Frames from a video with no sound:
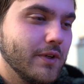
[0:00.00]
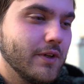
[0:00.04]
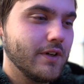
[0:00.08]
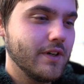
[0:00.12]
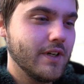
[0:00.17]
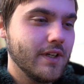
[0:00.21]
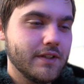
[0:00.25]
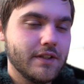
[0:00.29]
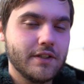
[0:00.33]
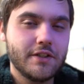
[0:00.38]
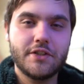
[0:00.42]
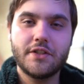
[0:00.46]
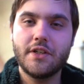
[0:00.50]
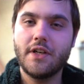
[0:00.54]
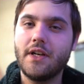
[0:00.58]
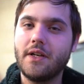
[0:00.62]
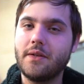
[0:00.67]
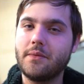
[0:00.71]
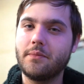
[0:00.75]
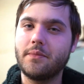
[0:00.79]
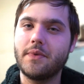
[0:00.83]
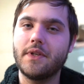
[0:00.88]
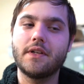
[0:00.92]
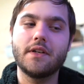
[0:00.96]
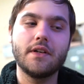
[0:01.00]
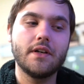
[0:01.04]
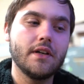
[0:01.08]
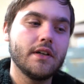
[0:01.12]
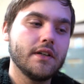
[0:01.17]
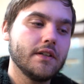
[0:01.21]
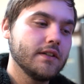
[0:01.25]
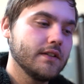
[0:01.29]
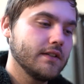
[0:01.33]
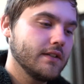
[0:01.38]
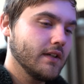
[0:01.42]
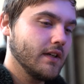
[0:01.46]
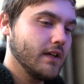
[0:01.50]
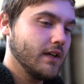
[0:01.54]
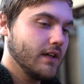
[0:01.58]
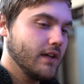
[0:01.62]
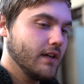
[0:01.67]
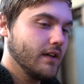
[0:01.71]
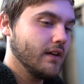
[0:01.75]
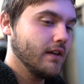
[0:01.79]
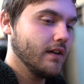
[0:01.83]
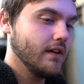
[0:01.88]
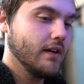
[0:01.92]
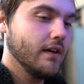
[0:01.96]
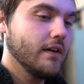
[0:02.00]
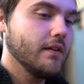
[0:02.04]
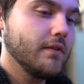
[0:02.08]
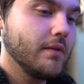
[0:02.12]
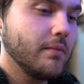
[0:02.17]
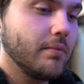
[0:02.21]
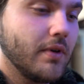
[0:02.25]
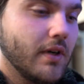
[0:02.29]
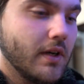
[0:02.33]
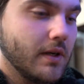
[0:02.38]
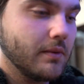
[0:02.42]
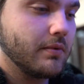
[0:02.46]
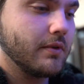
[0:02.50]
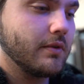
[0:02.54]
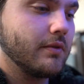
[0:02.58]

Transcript: are at the shop because I didn't have the proper